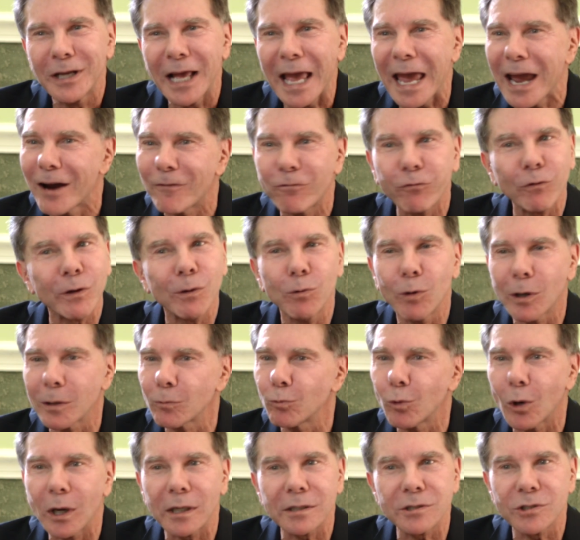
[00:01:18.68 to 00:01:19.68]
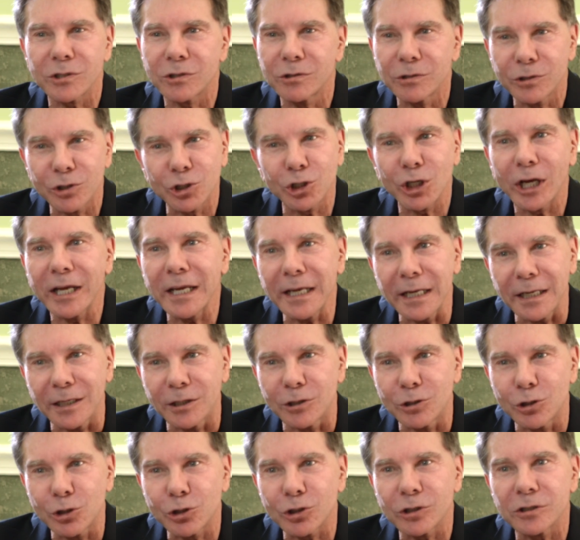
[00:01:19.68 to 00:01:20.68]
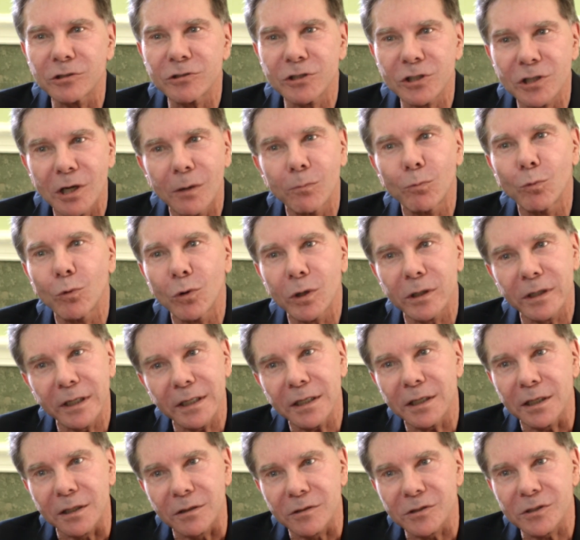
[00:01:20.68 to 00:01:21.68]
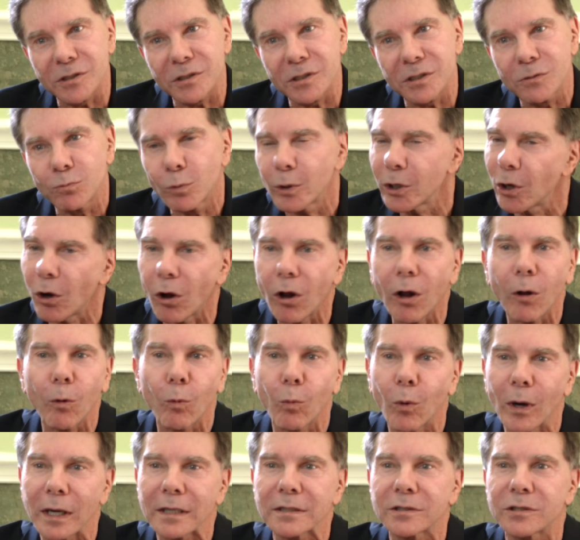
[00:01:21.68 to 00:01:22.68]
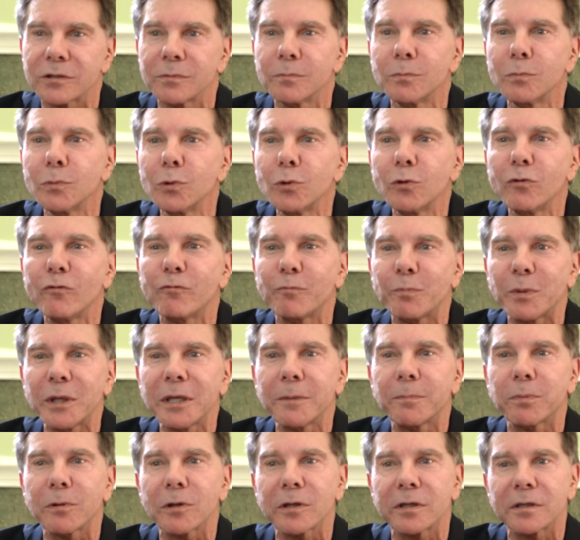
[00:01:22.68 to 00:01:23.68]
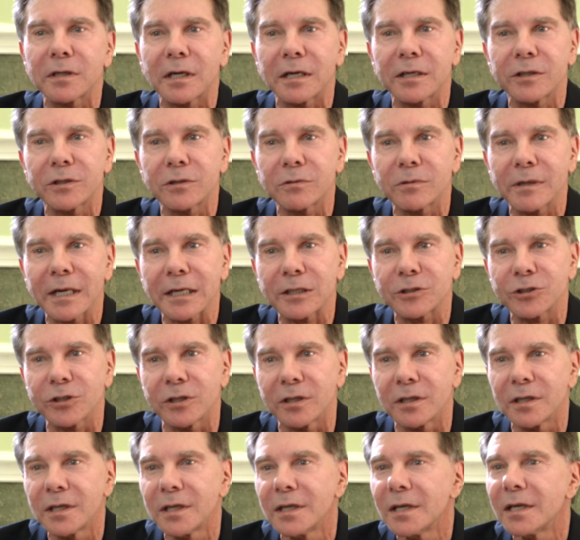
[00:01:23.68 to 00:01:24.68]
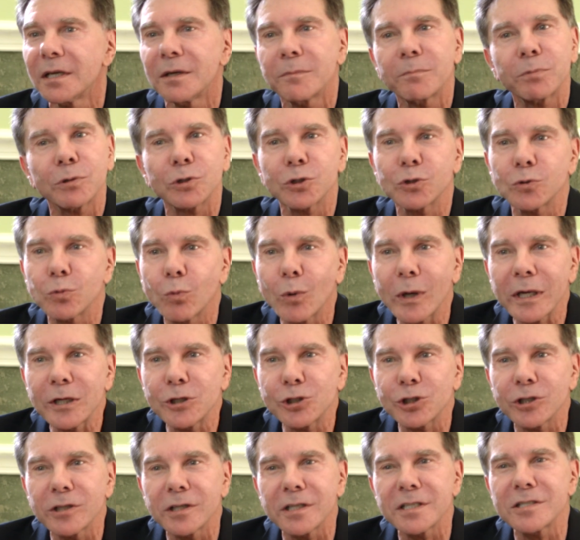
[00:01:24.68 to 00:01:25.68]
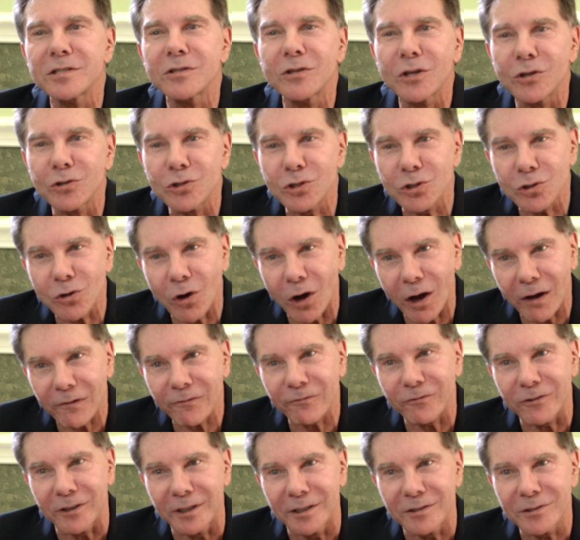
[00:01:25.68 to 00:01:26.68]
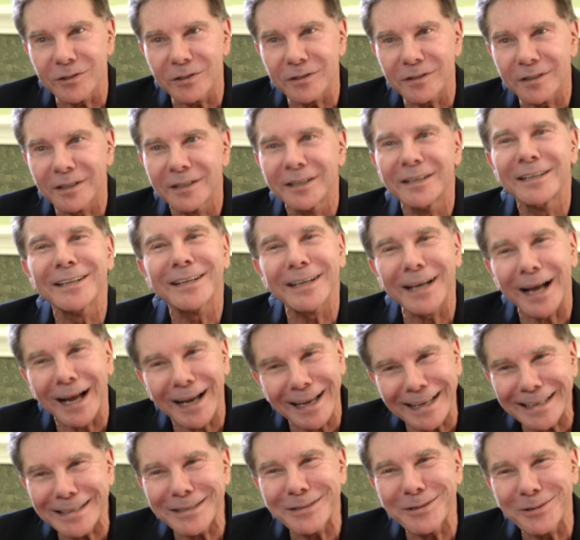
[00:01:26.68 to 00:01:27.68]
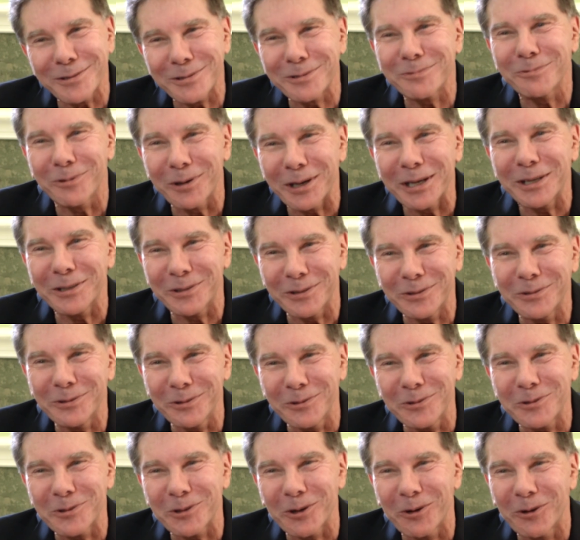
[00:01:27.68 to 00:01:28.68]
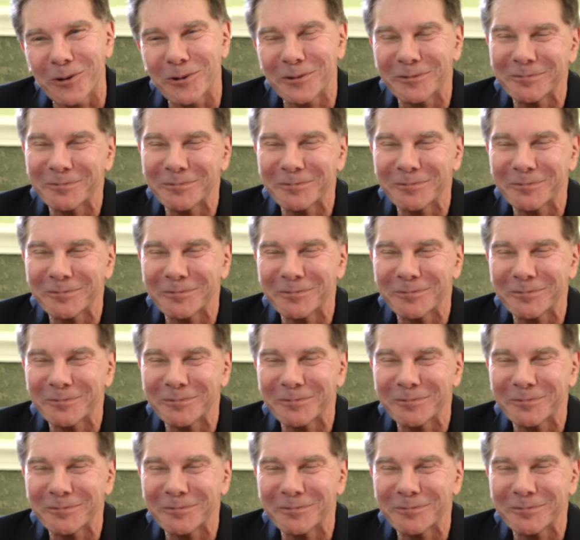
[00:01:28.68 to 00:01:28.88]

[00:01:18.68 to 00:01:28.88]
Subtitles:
Everyone wants to change someone else. We all want to move people in our direction. Persuasion is the softest, kindest way to do so.